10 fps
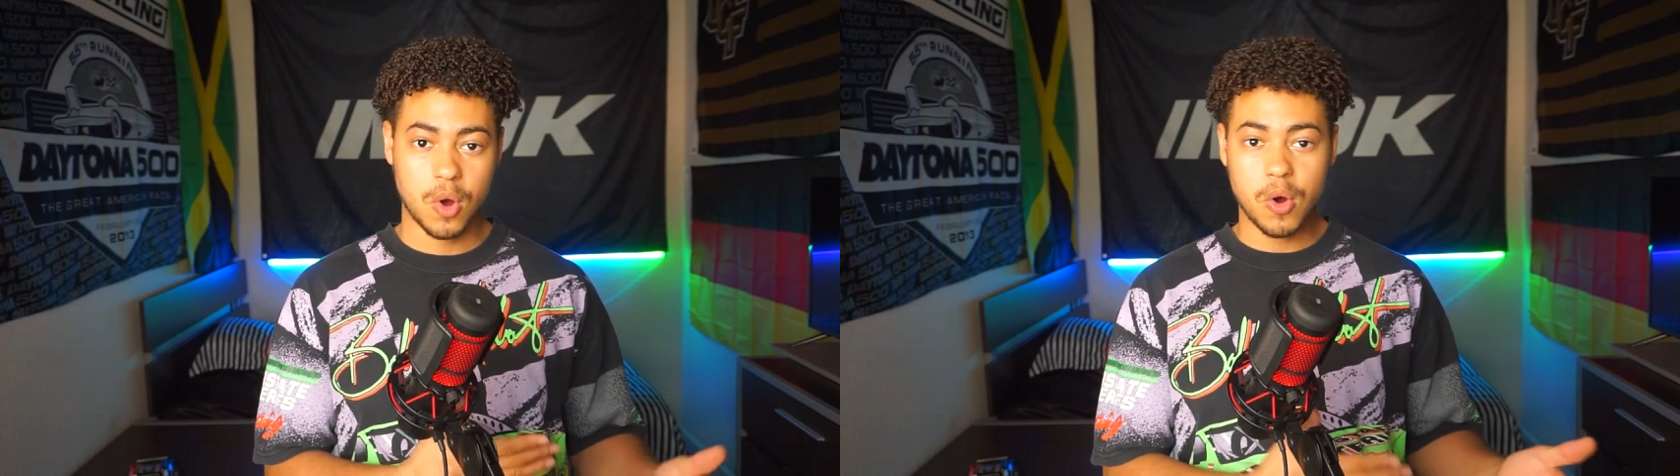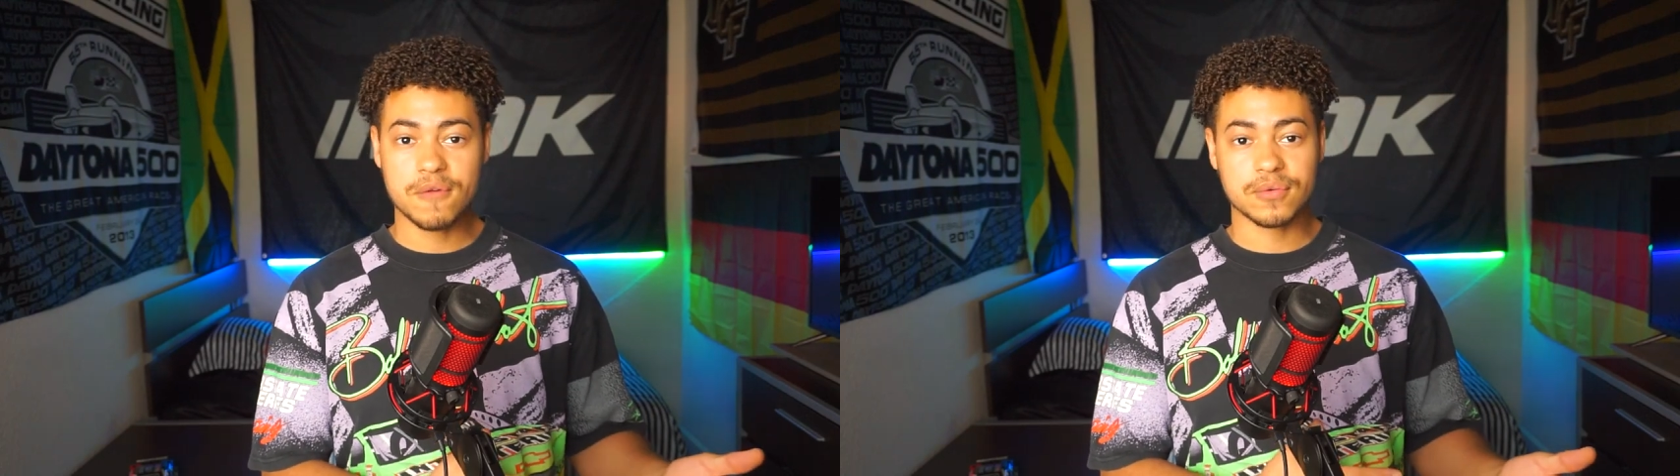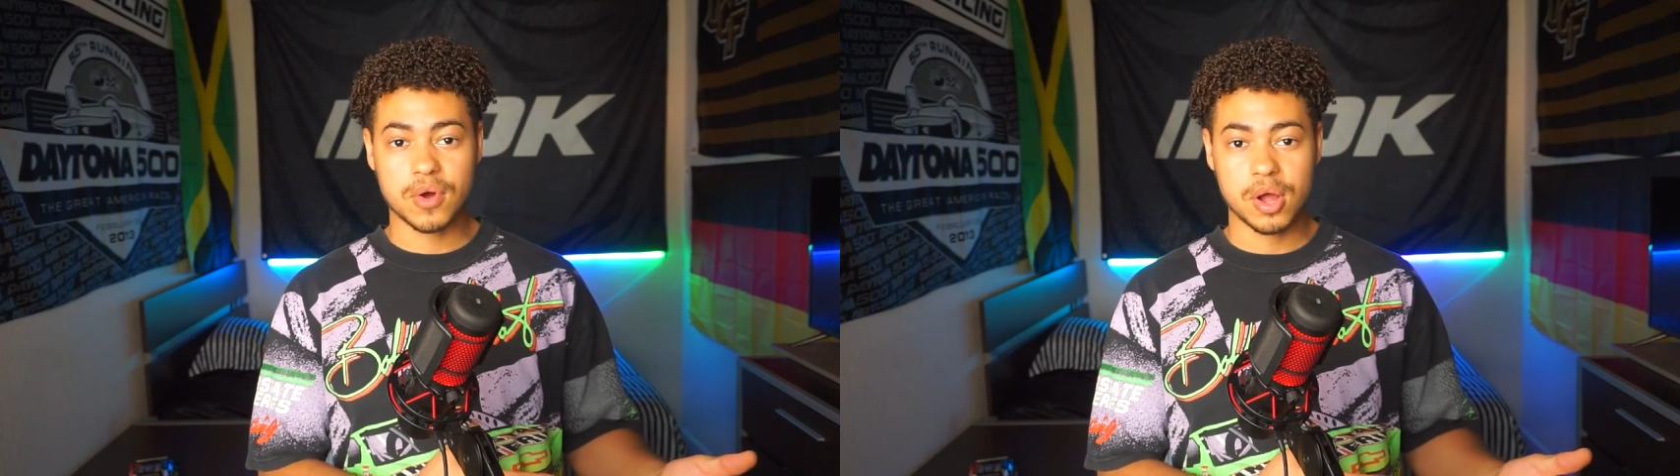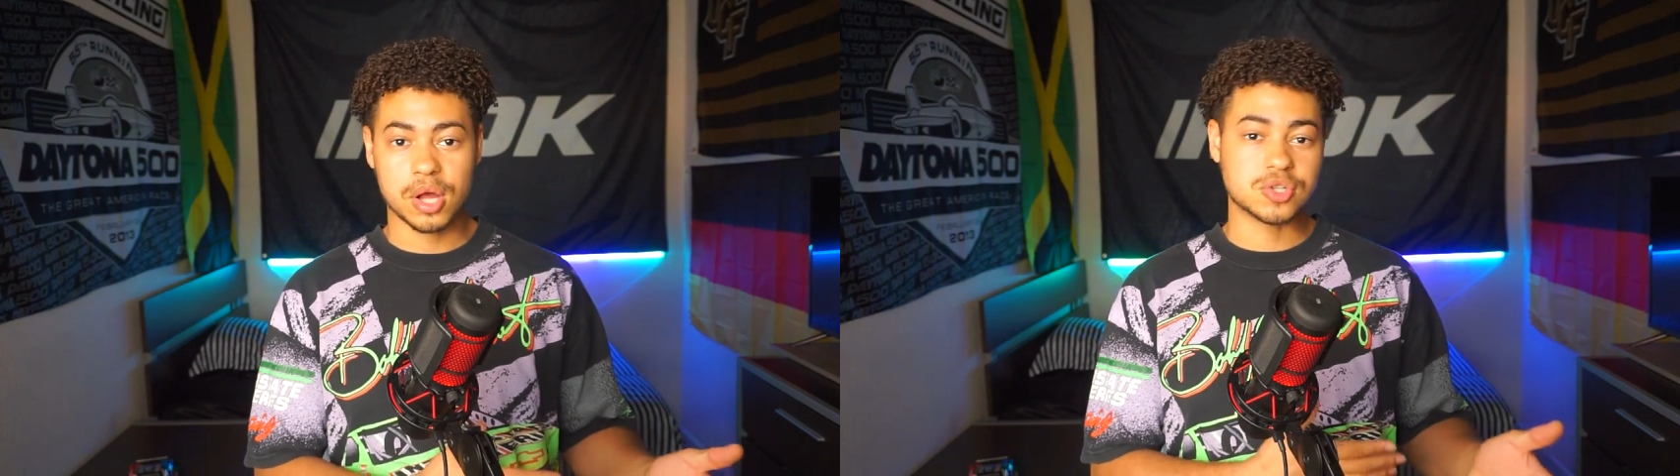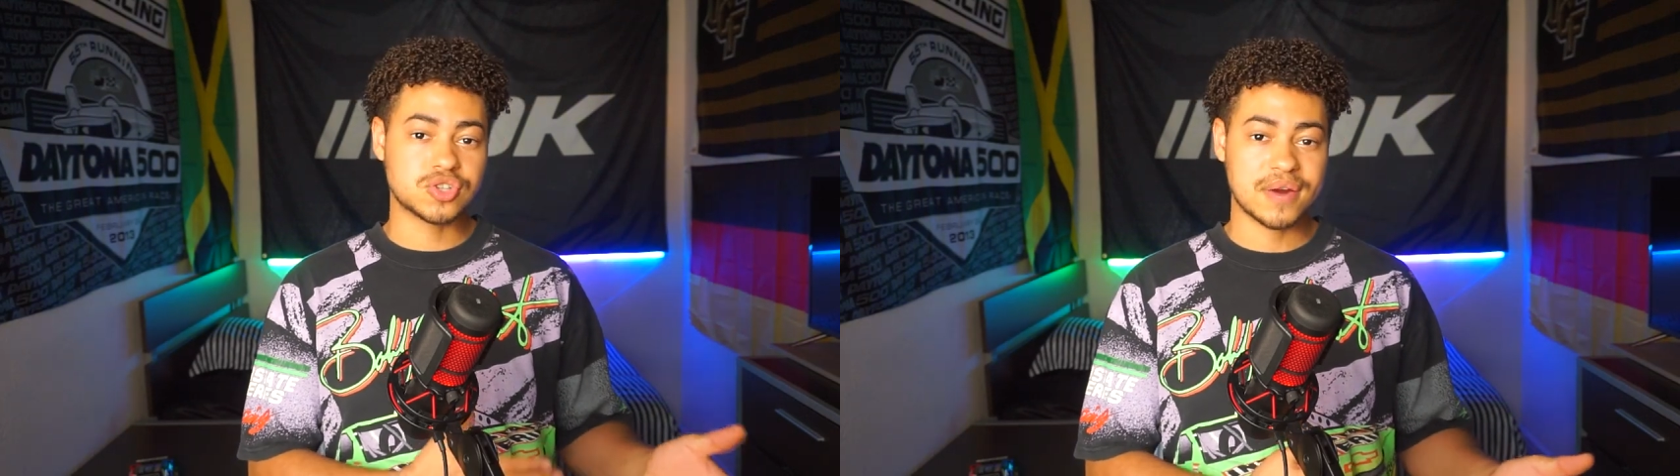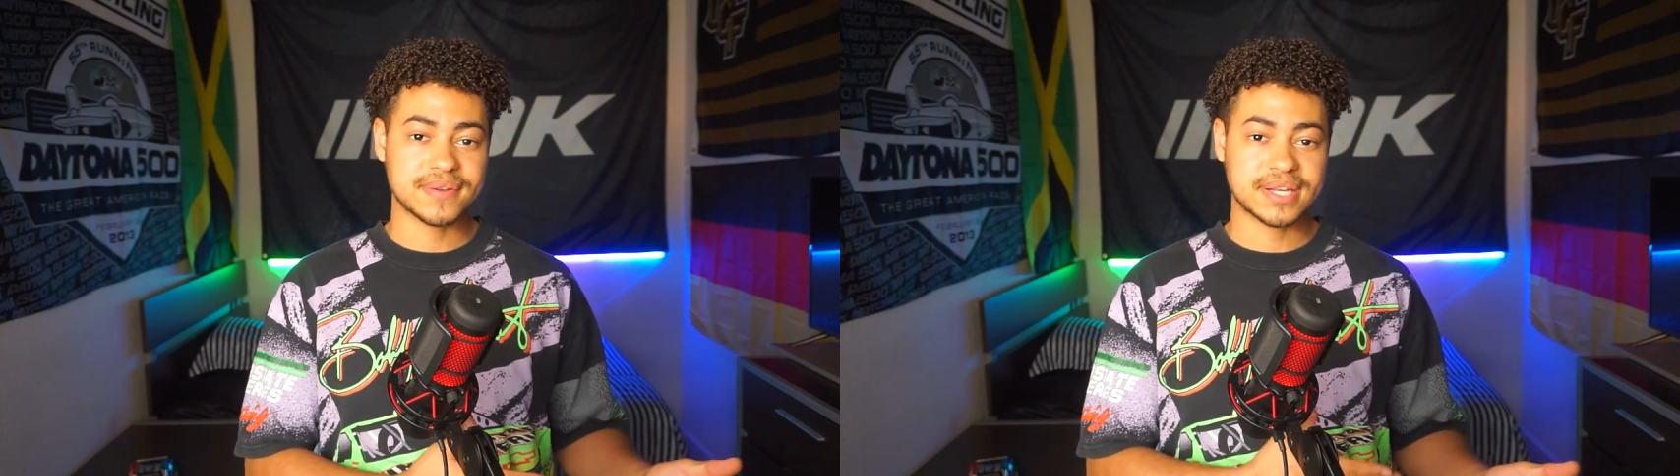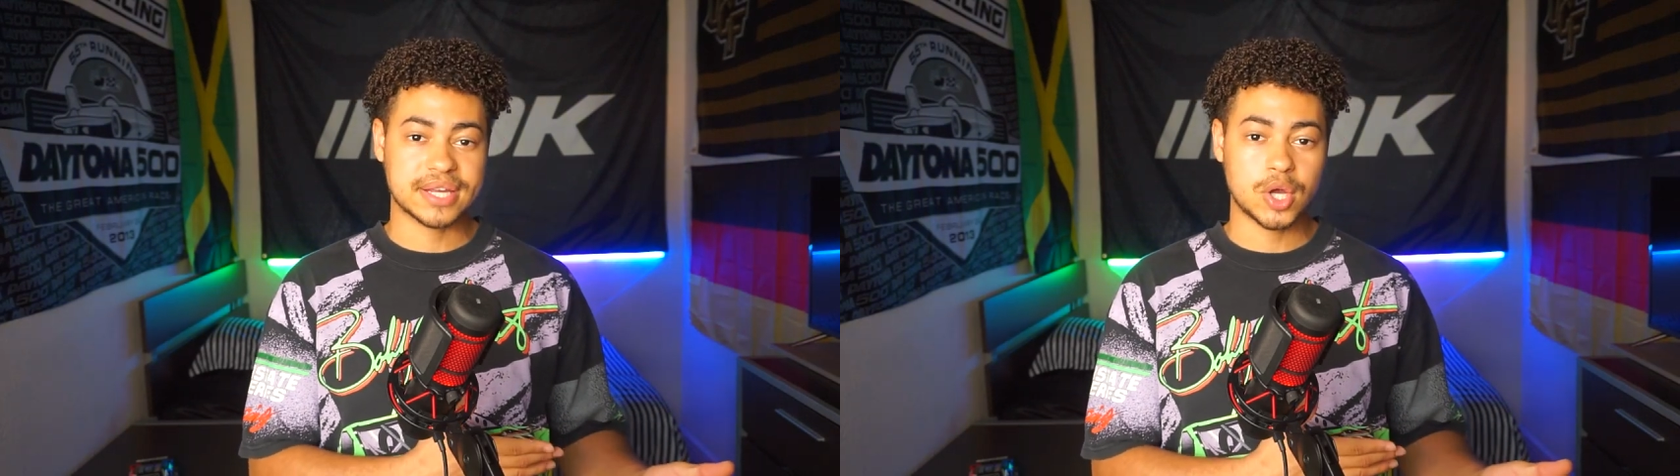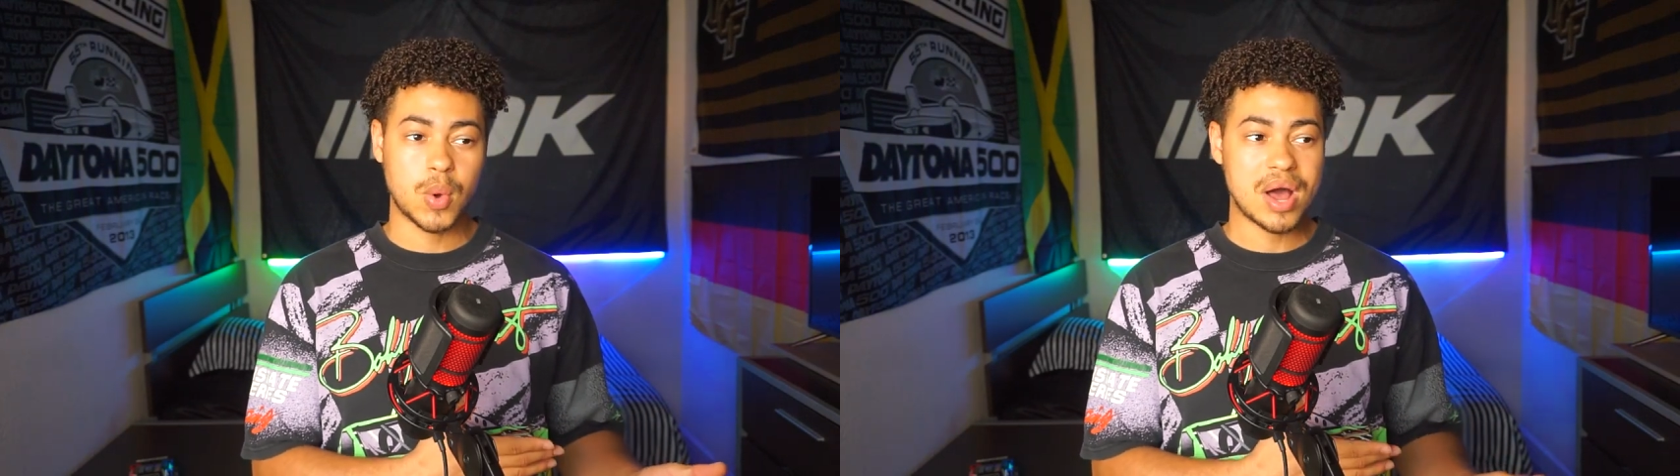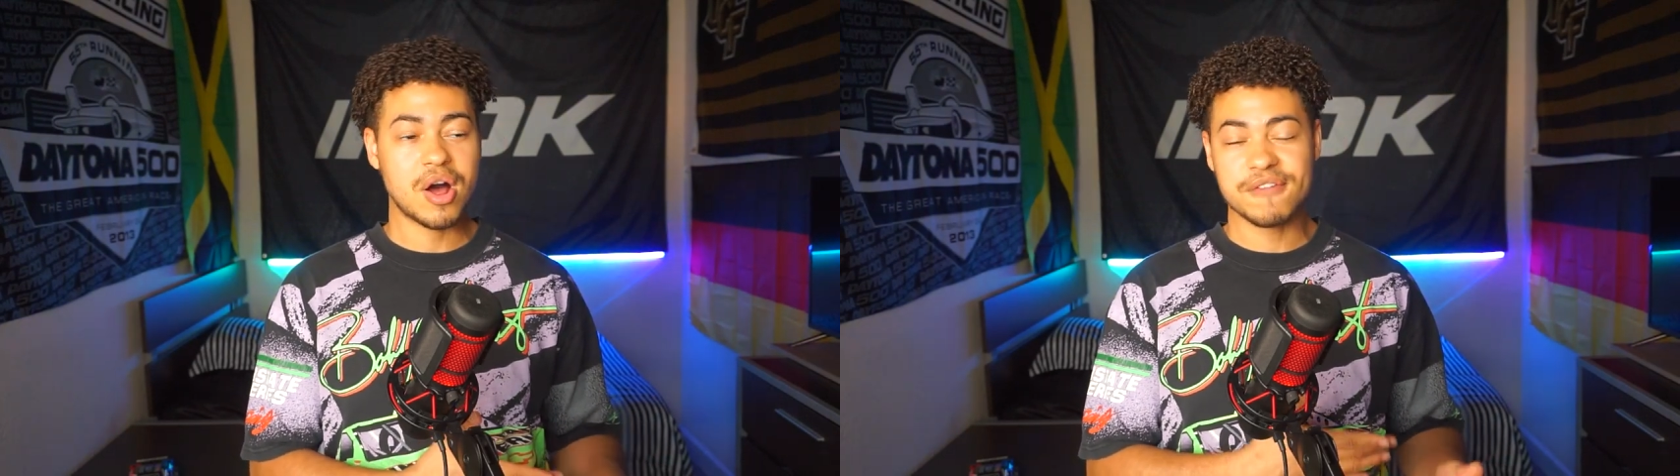Overall, a driver can go out